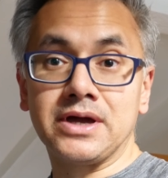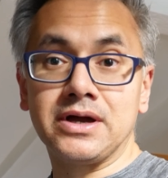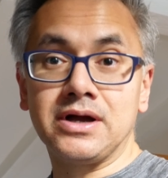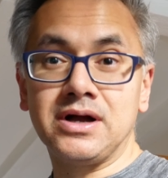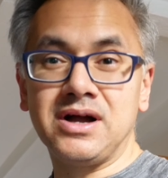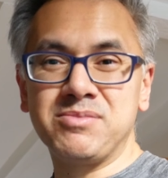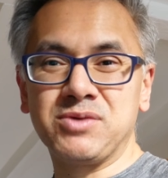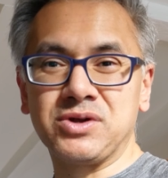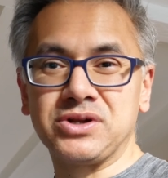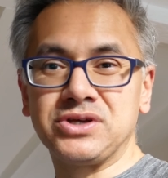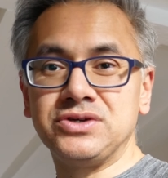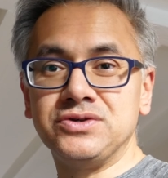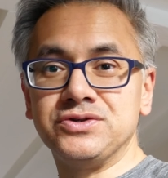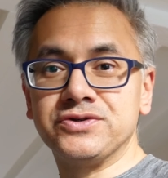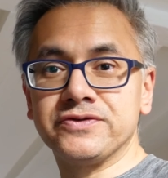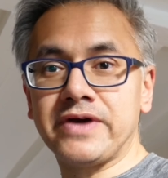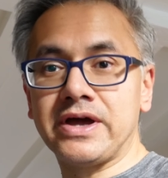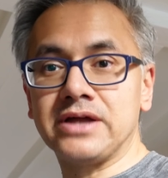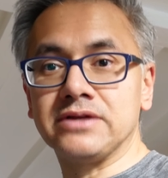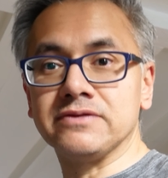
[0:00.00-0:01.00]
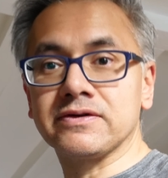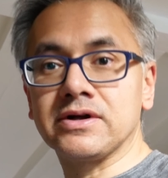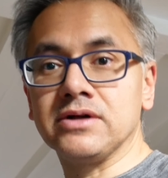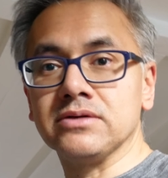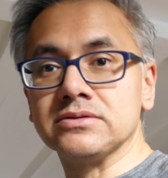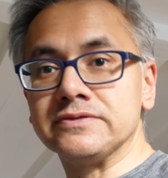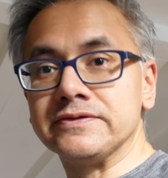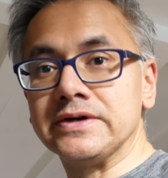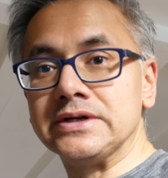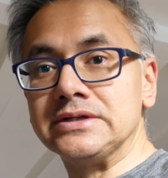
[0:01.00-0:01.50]
I'm not a huge fan of
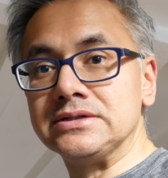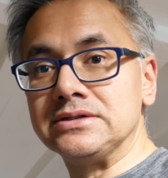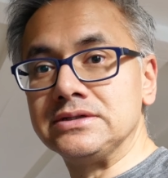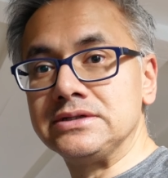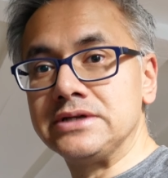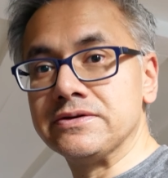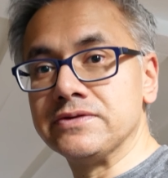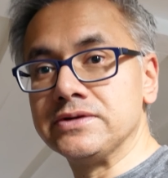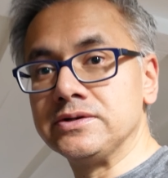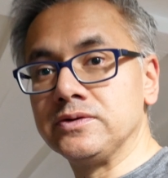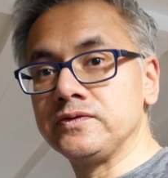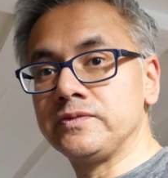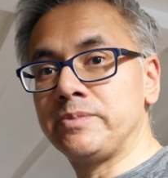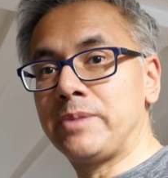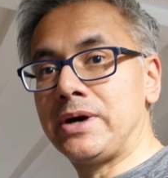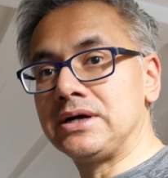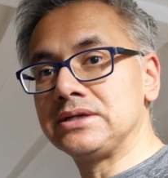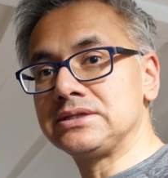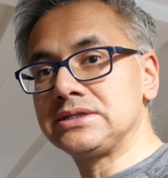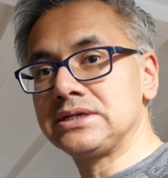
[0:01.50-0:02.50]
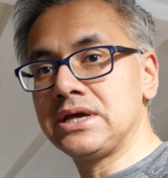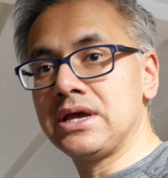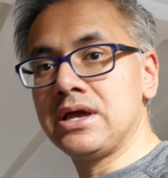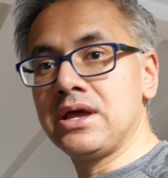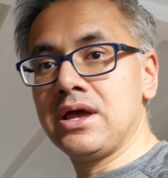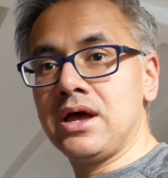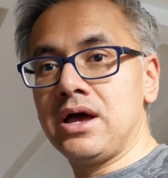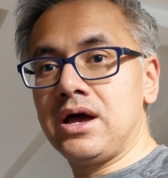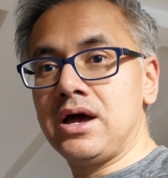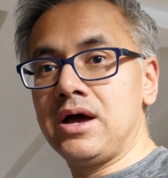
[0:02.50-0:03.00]
cultivated cereals, but
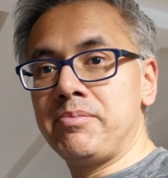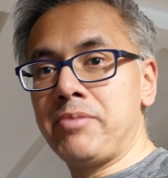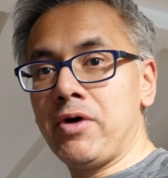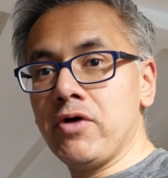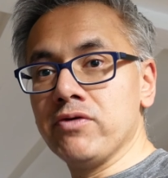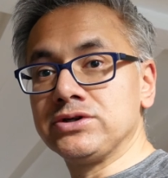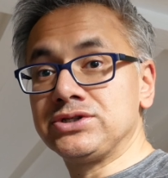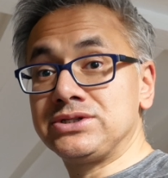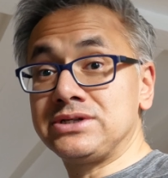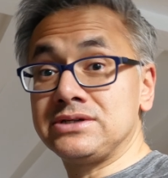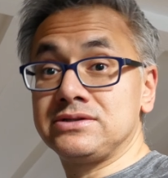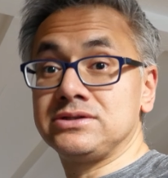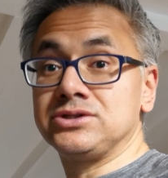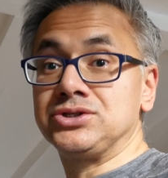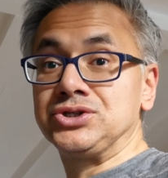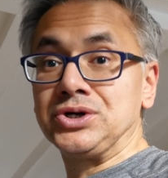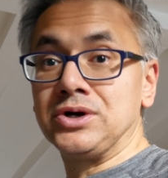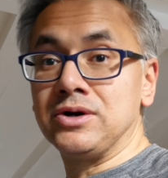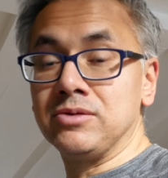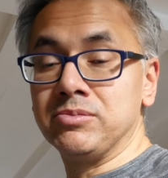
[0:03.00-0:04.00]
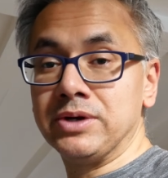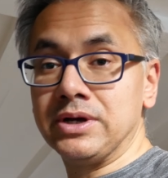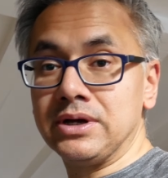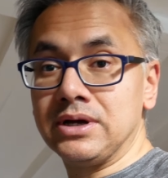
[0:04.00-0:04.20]
porridge does the job.